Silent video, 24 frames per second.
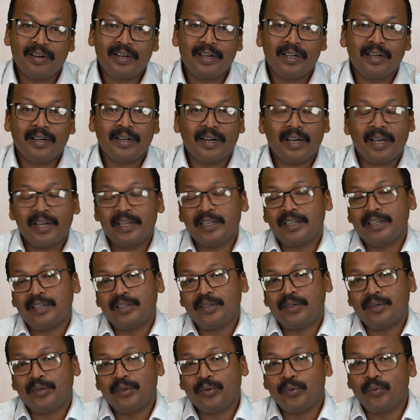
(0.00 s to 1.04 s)
their right
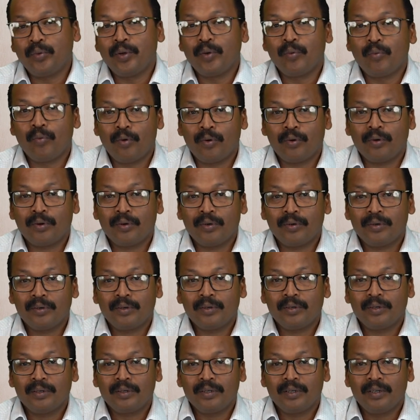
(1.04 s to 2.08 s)
to a work
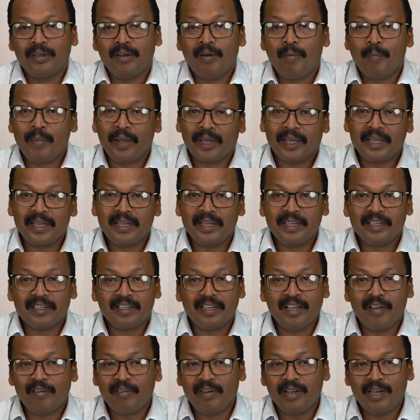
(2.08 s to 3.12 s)
making it
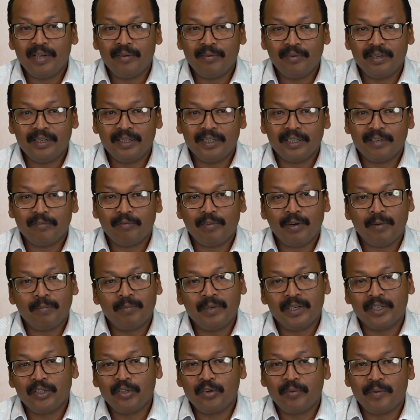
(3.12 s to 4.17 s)
available in the
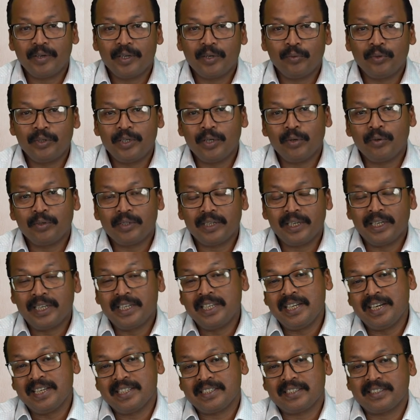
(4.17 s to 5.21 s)
public domain without
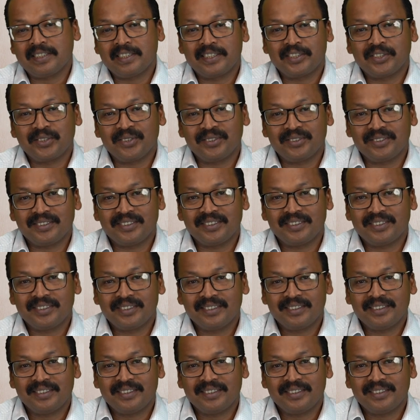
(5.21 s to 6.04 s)
any restrictions.